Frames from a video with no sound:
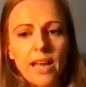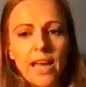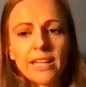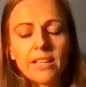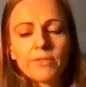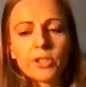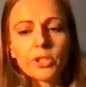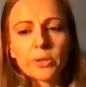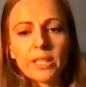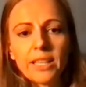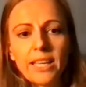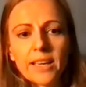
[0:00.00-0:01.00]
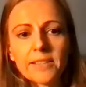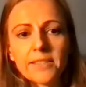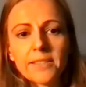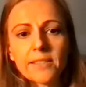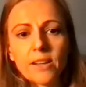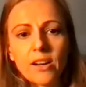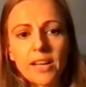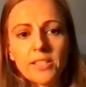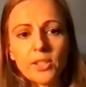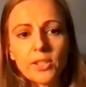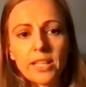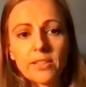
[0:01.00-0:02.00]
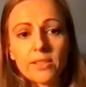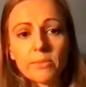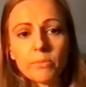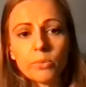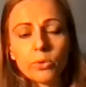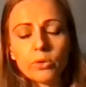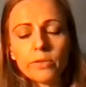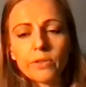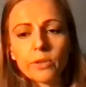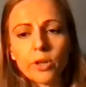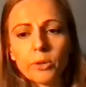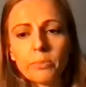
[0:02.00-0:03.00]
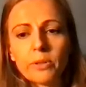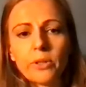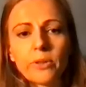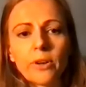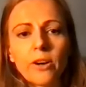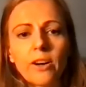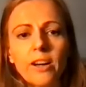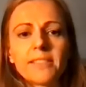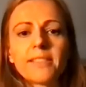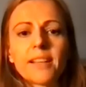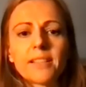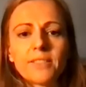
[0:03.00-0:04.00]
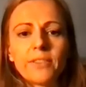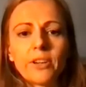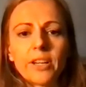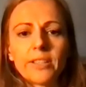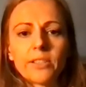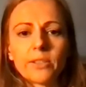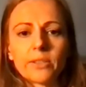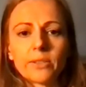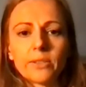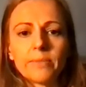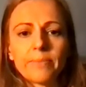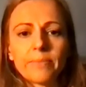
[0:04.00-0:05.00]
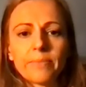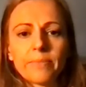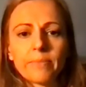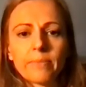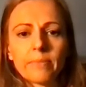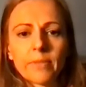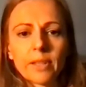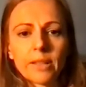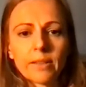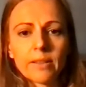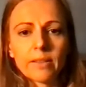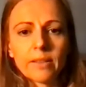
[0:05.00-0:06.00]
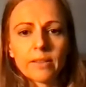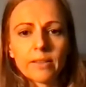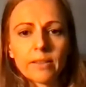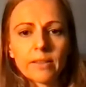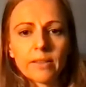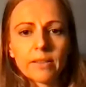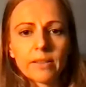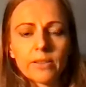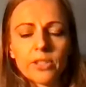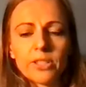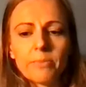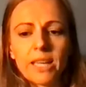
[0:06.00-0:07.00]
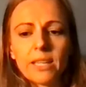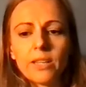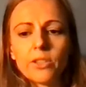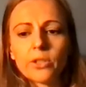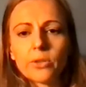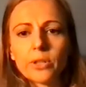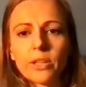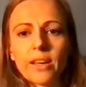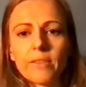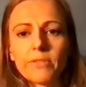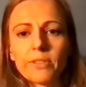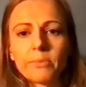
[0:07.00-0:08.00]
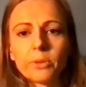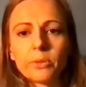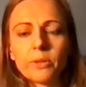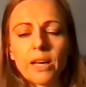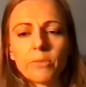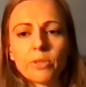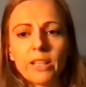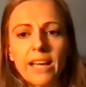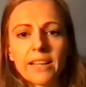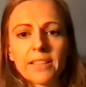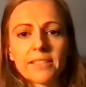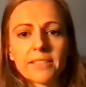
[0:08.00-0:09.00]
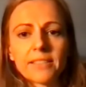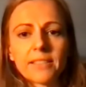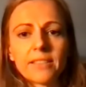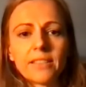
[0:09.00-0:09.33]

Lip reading: And if during the exercise you need to move or open your eyes, that's fine too. Just making sure you're comfortable and relaxed.